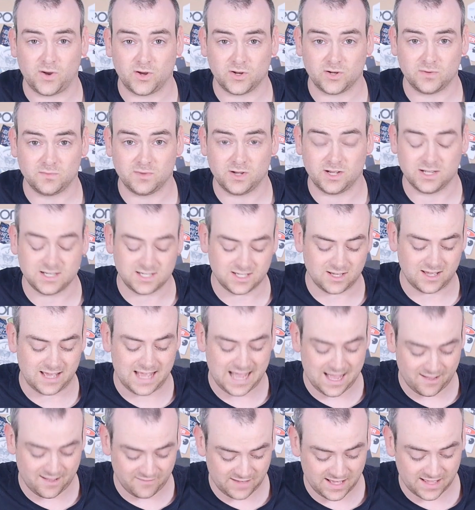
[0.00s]
Bearing in mind,
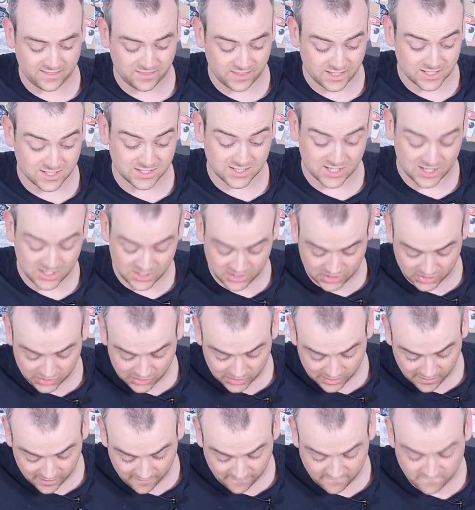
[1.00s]
I have had this turned
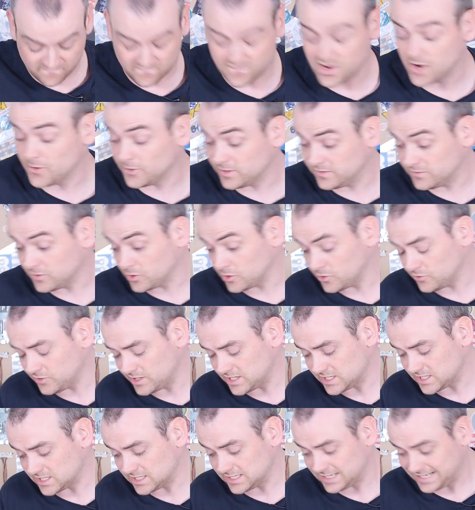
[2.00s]
on very, very
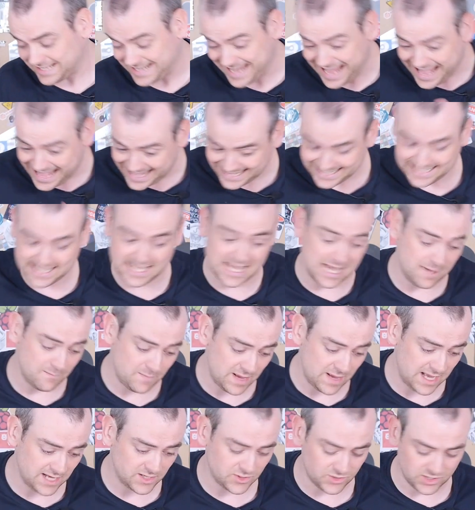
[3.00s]
recently and it
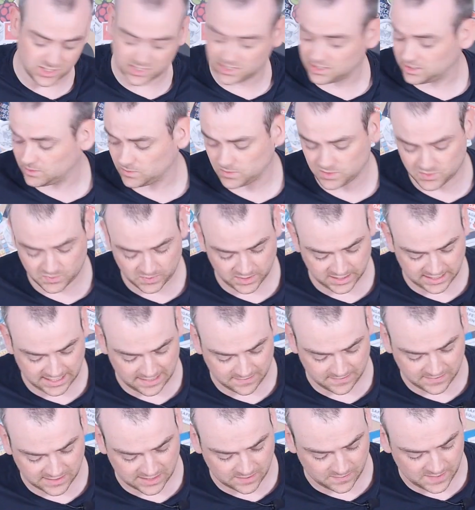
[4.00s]
had batteries in it which would have
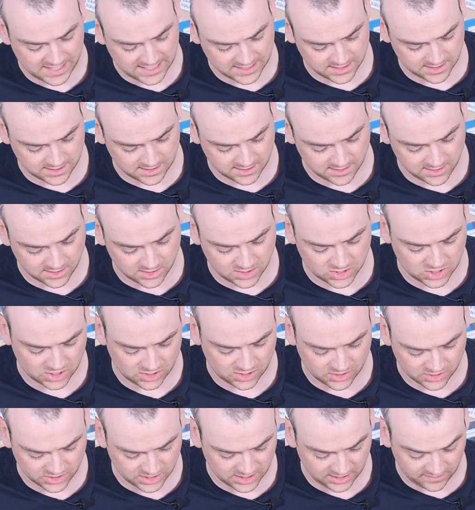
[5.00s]
kept the capacitors
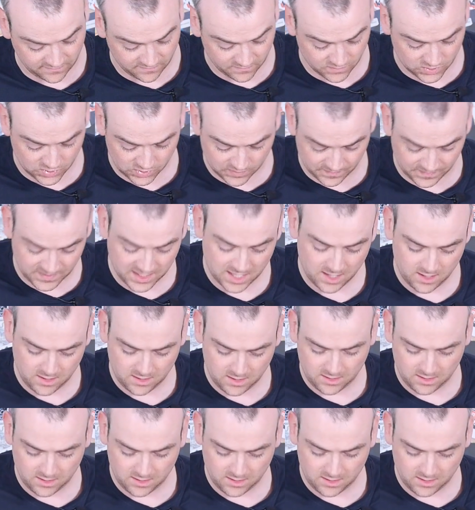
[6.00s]
charged even more.